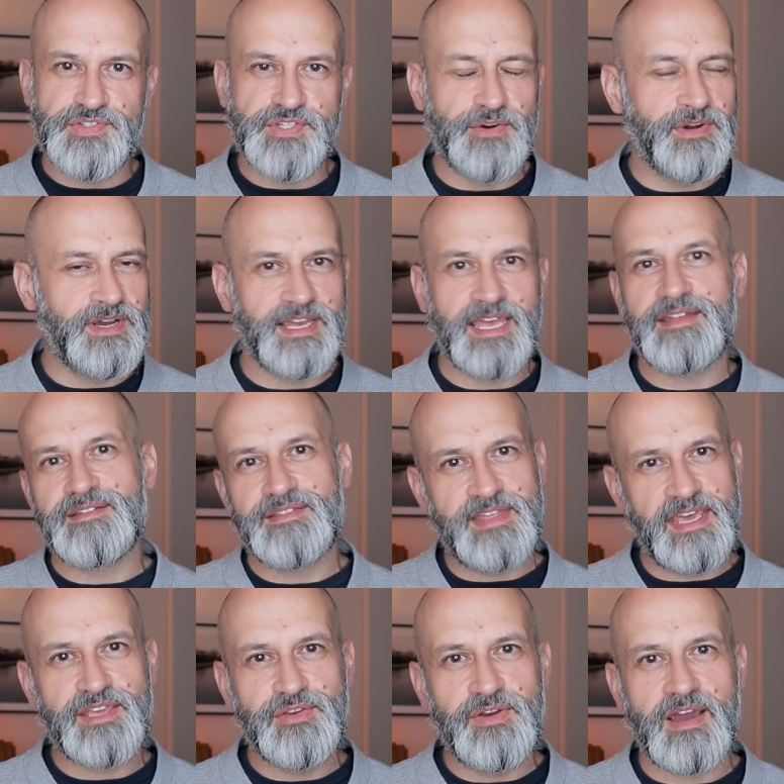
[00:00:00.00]
So again,
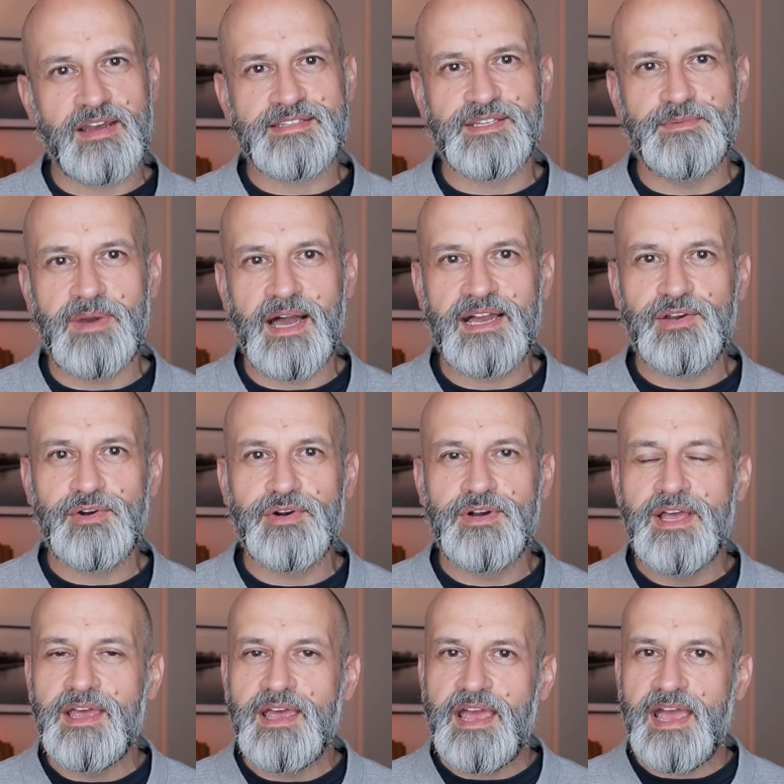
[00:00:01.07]
thank you Arcimago,
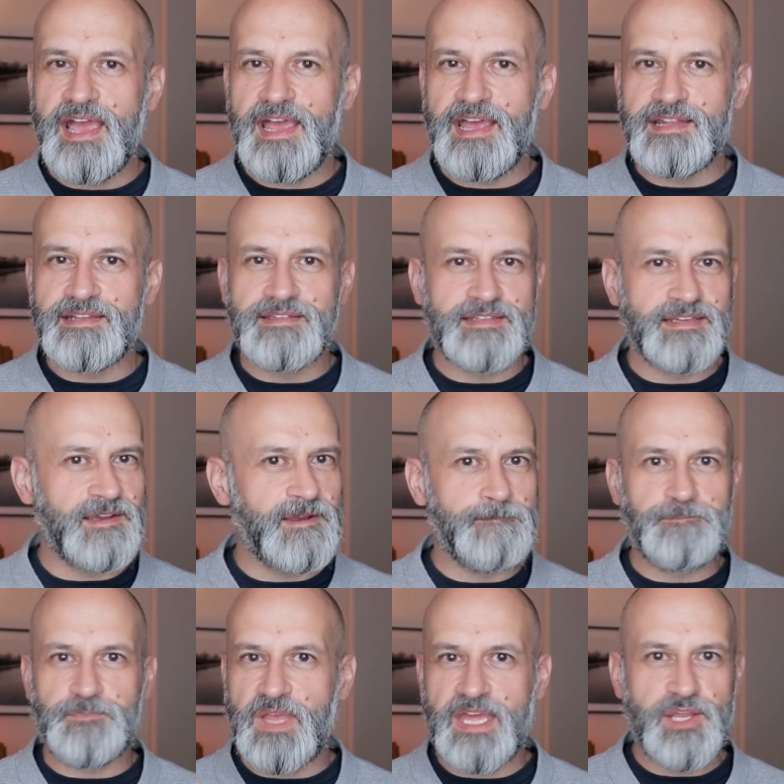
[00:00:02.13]
and
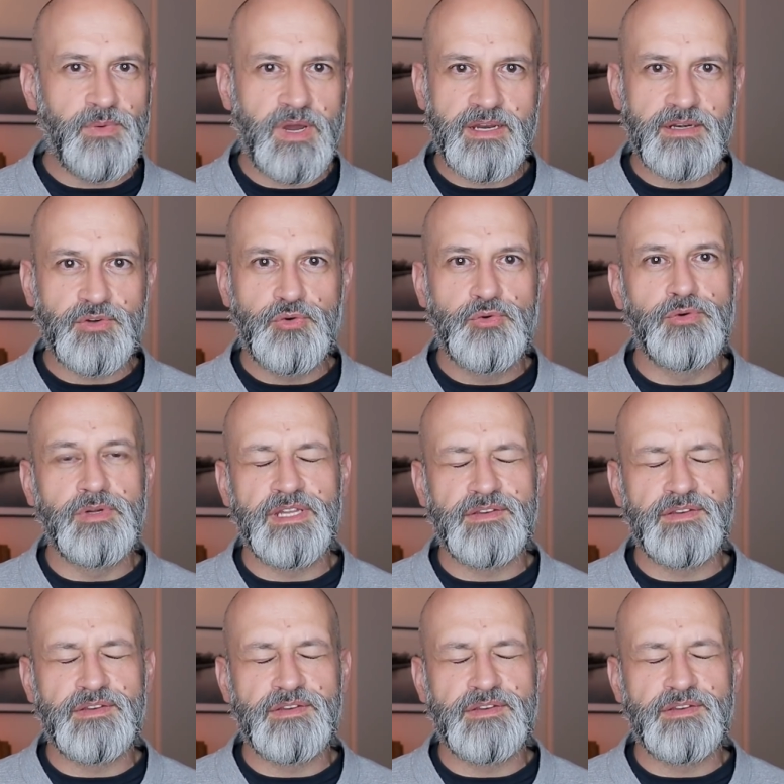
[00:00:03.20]
anyone who